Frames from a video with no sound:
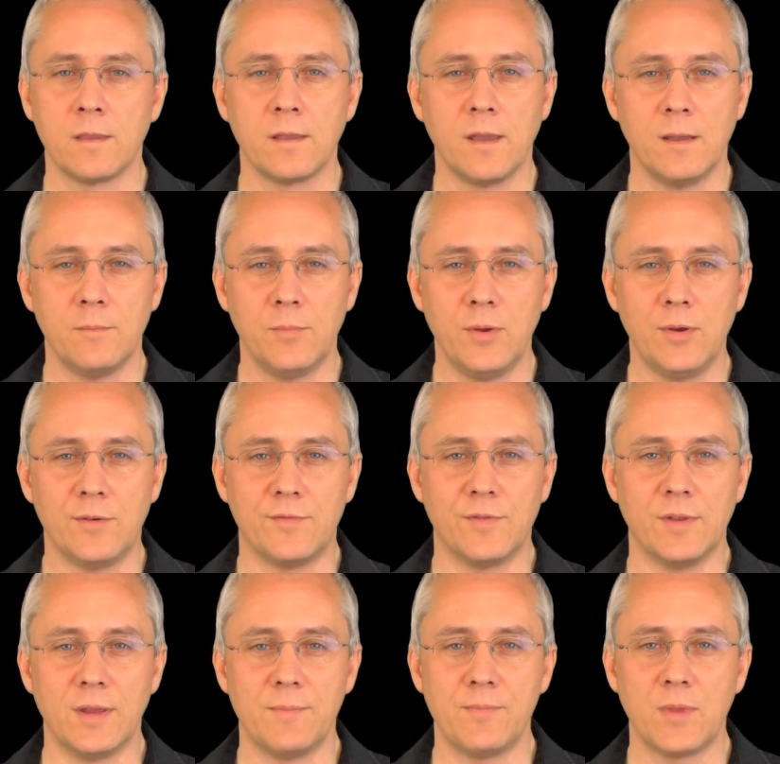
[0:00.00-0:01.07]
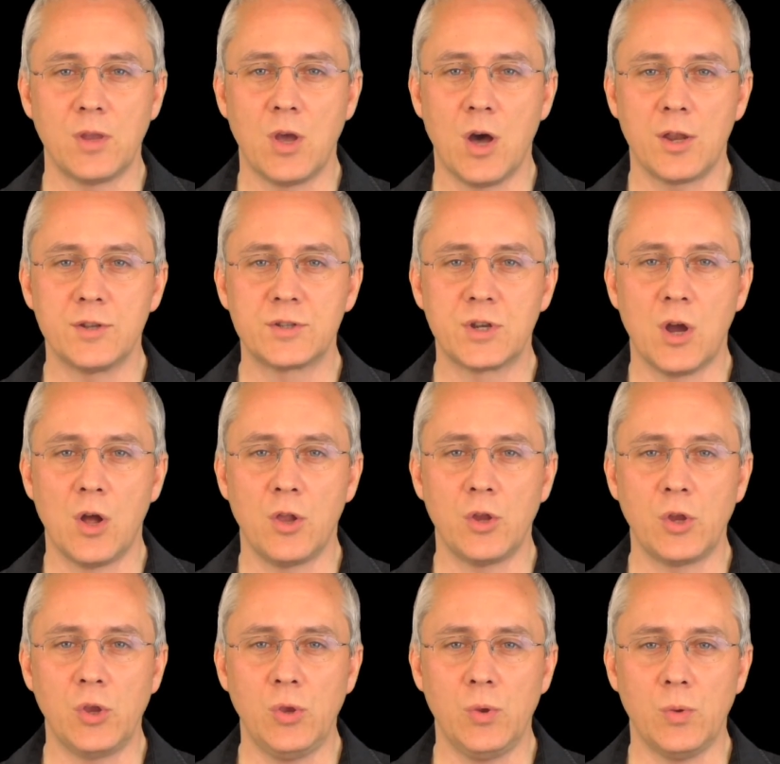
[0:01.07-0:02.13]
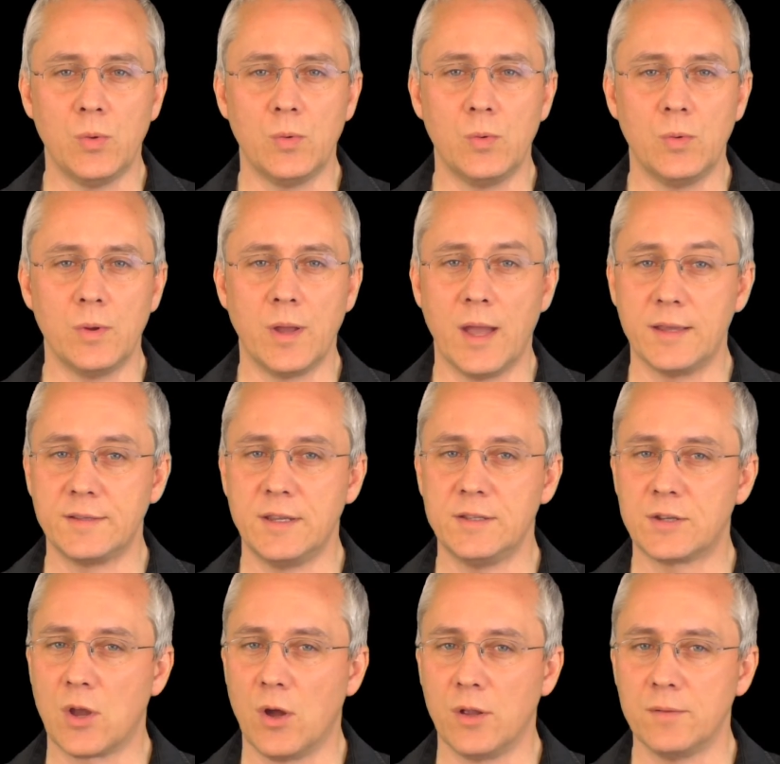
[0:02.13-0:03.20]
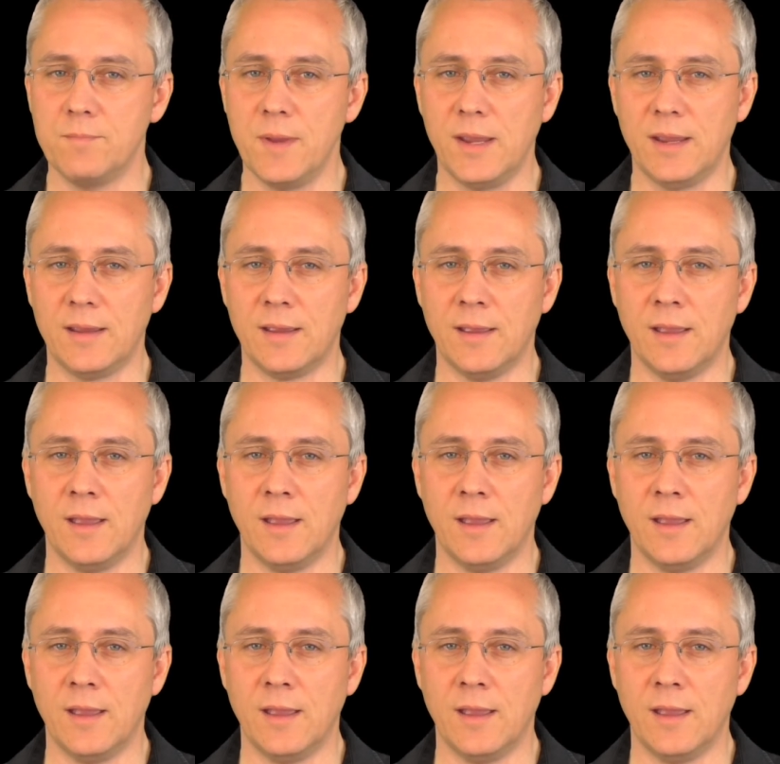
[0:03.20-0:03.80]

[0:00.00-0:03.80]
And beautifully, God is calling you as he's called me.